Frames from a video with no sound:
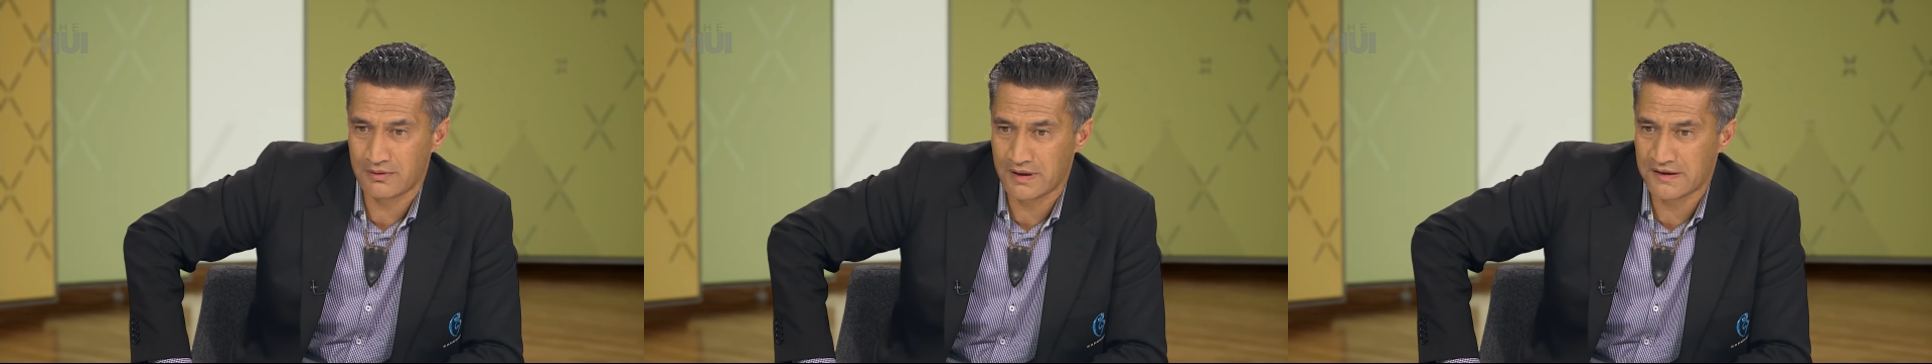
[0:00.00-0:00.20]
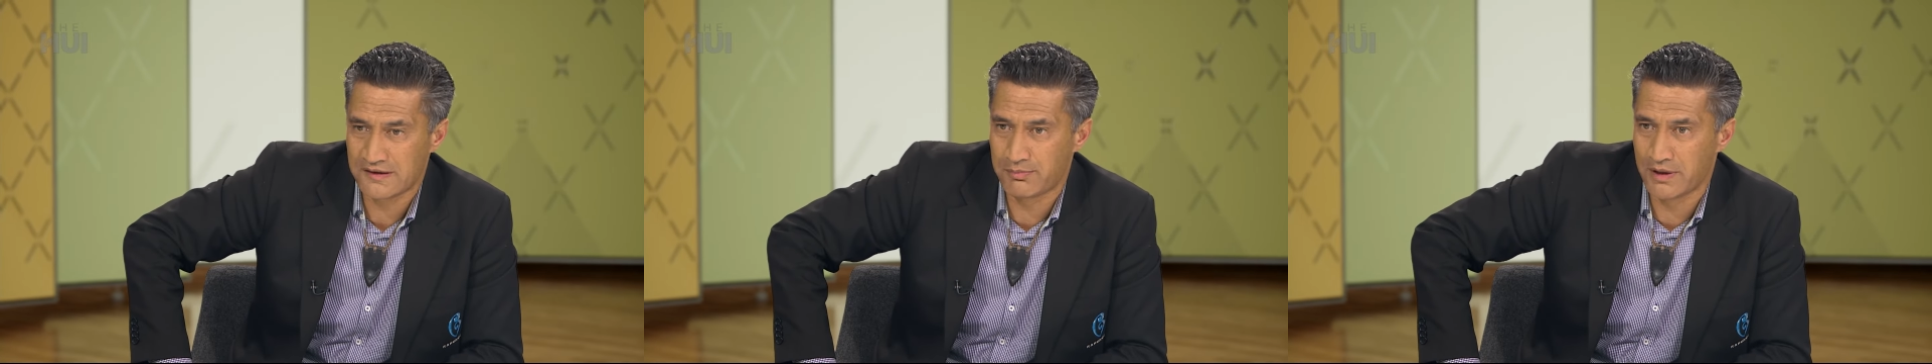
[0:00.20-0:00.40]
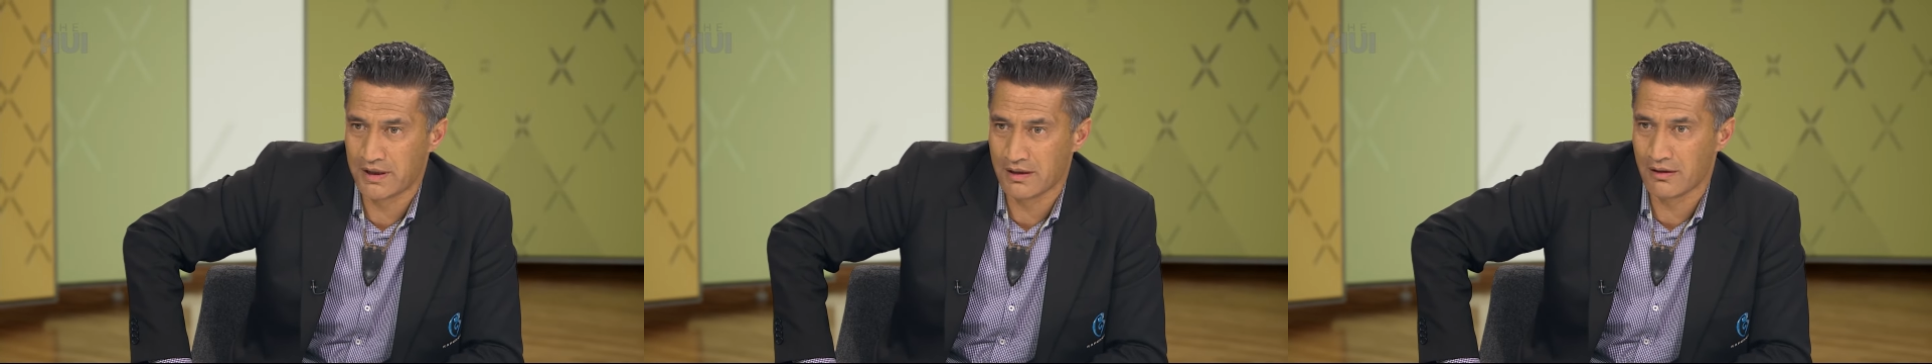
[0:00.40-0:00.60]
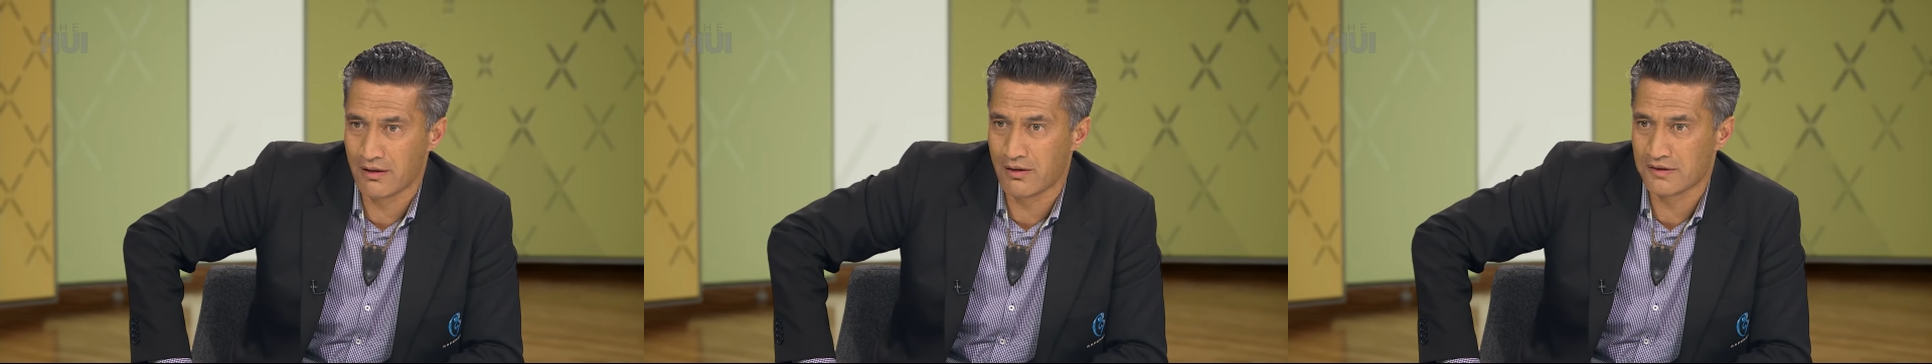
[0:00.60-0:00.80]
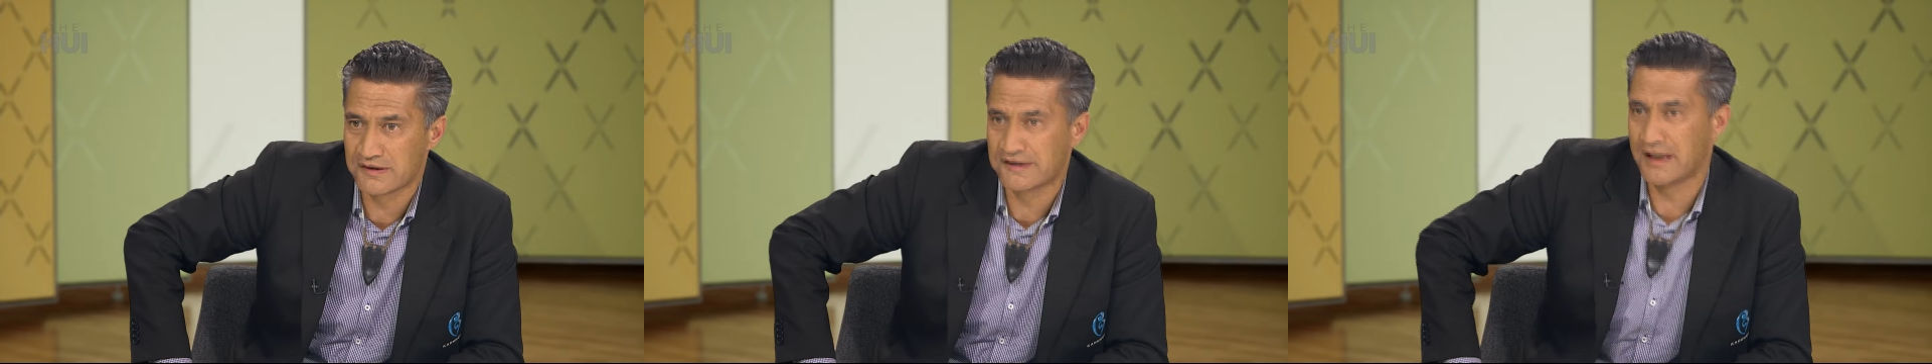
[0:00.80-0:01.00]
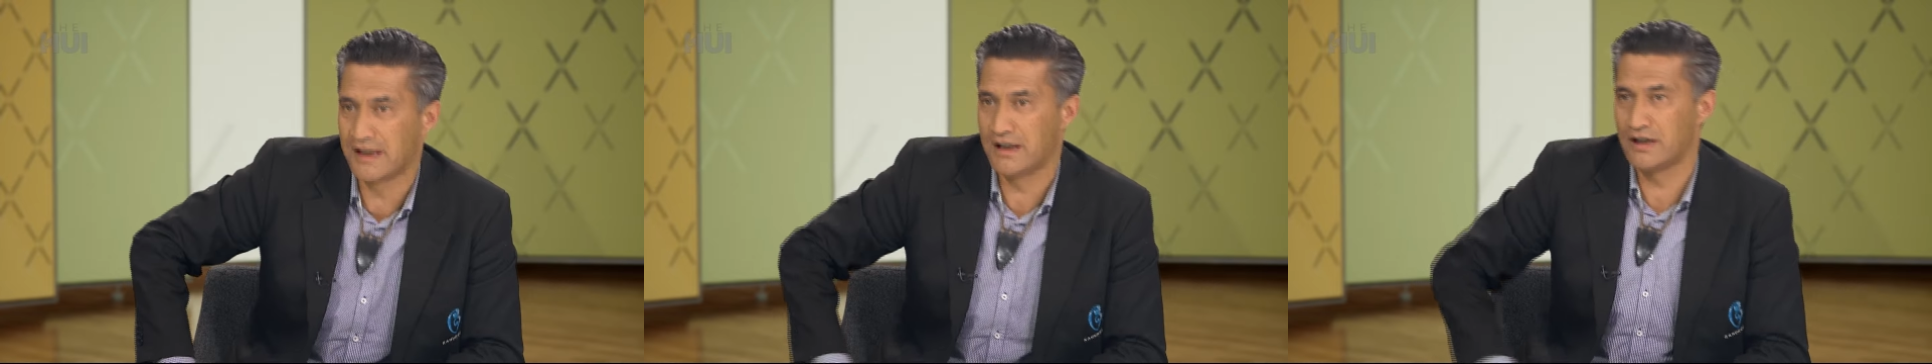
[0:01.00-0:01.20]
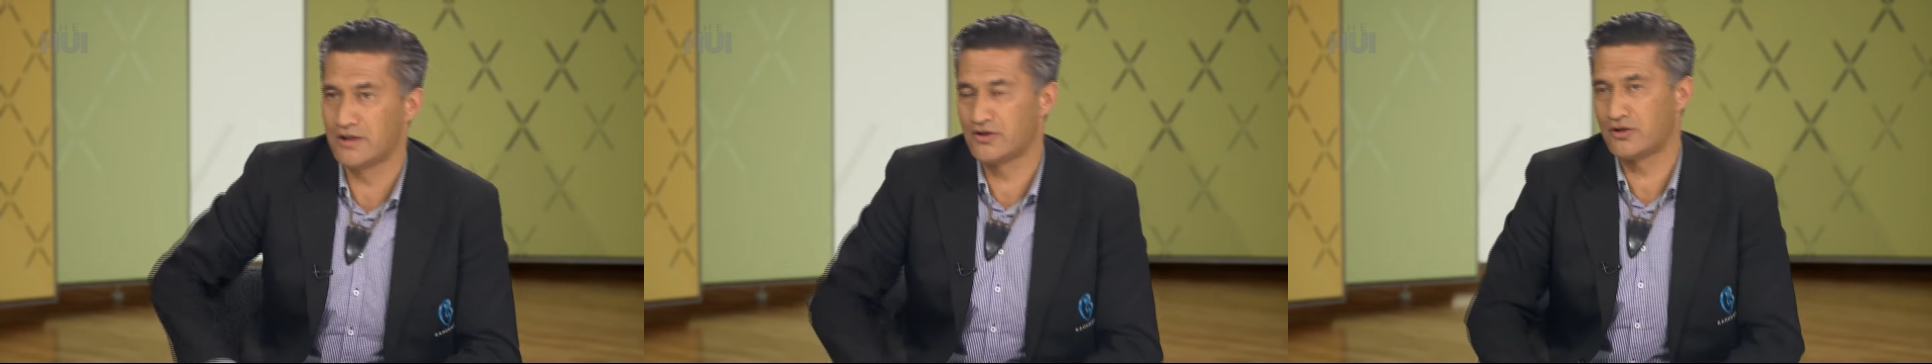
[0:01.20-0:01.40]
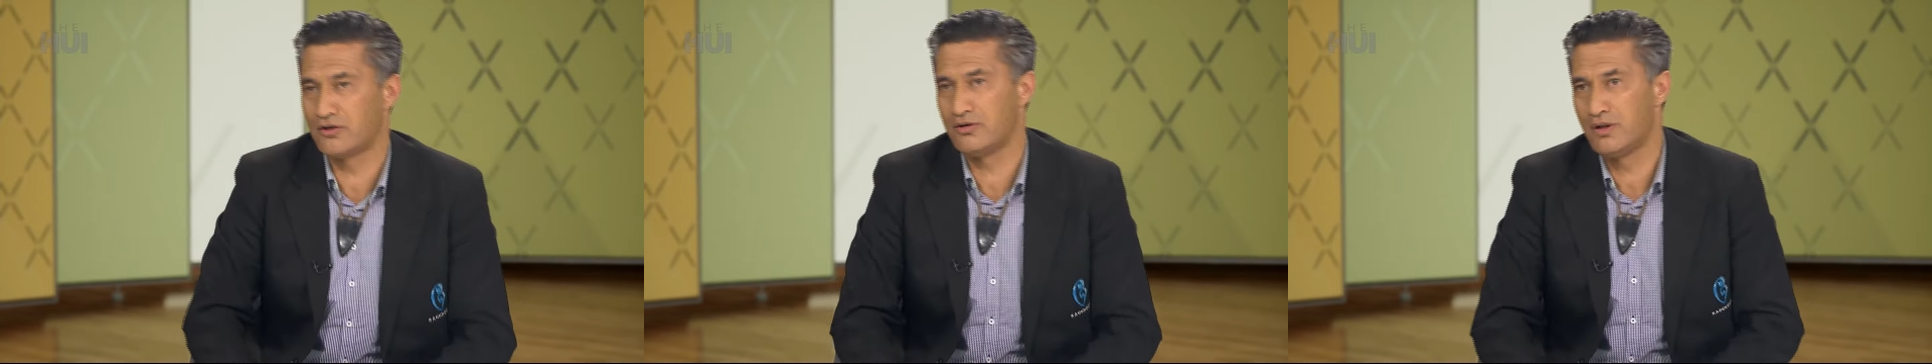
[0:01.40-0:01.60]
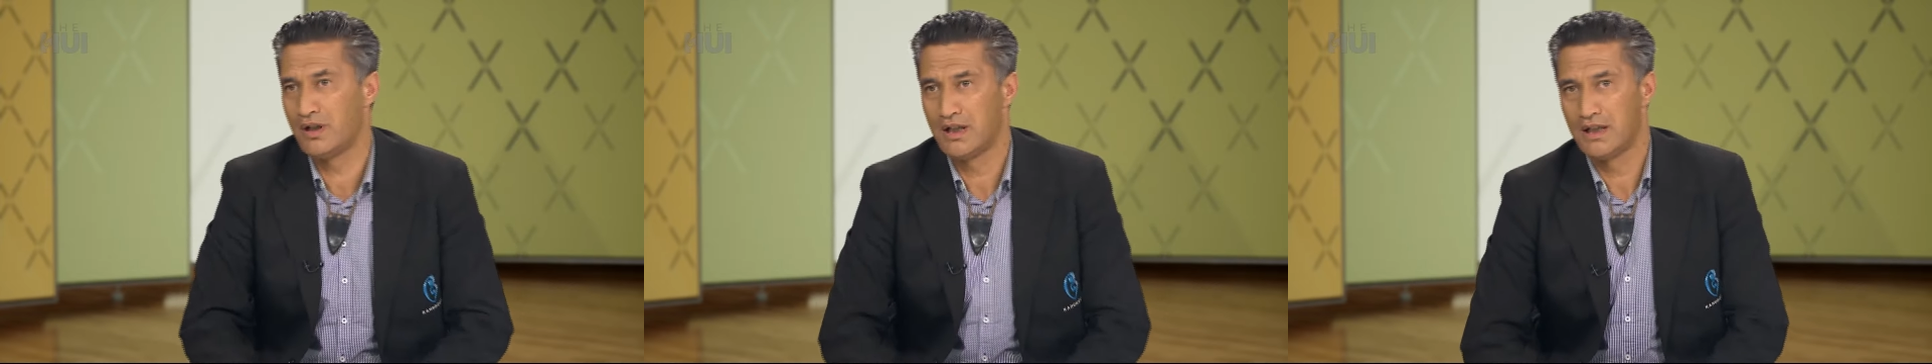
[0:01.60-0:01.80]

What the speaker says: It's been a long-standing issue.